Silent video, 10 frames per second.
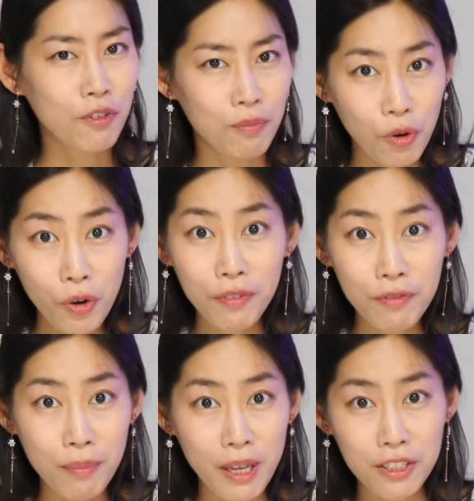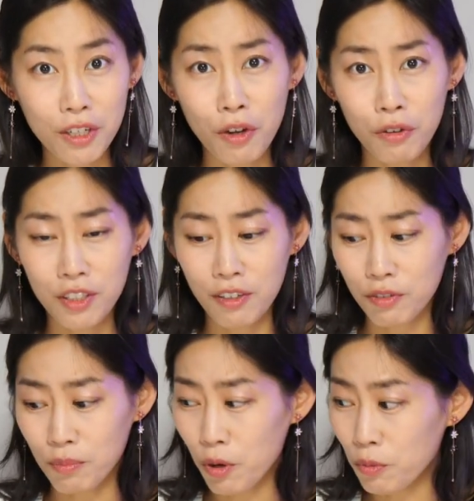For more information on
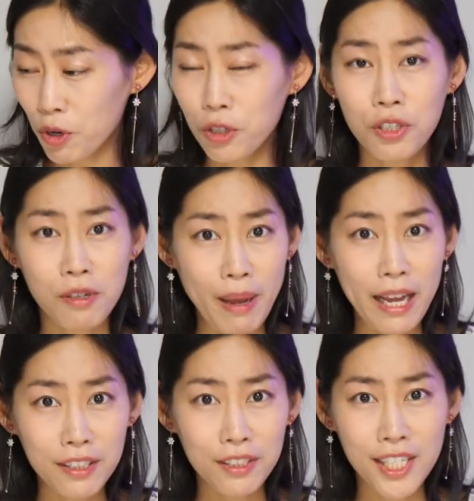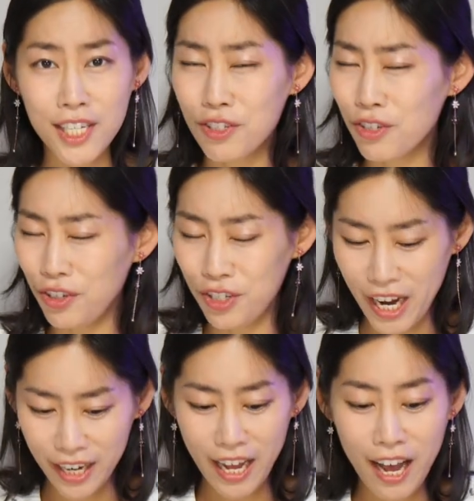different promotional packages, do
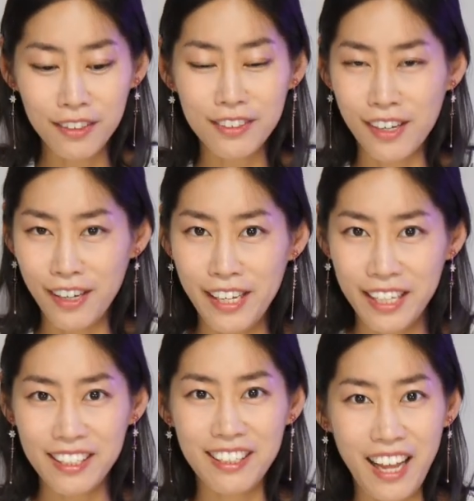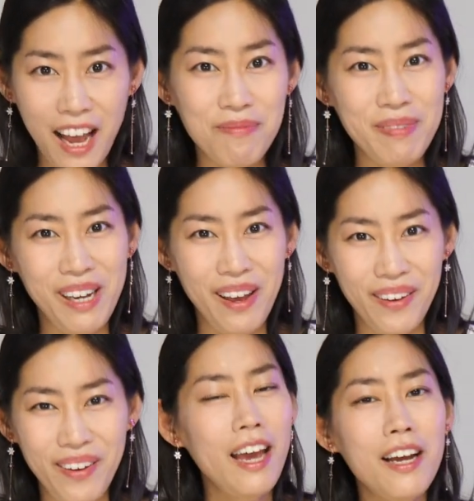check out the link down
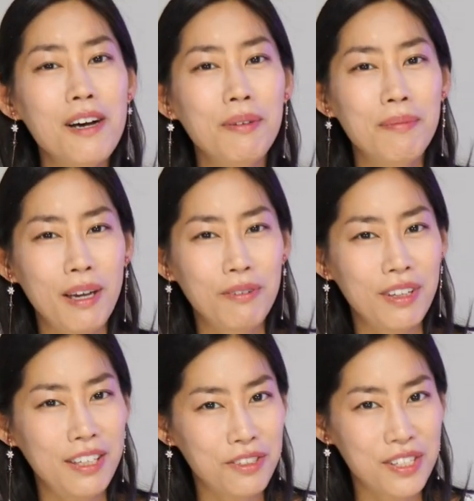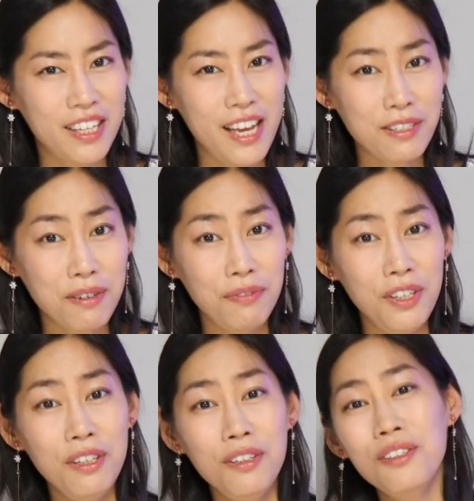below. And I'll be back with interesting gadget
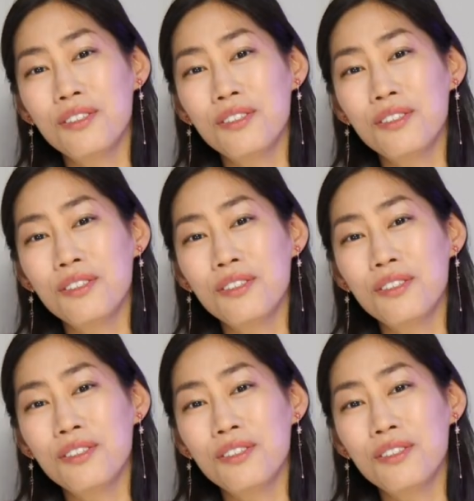review.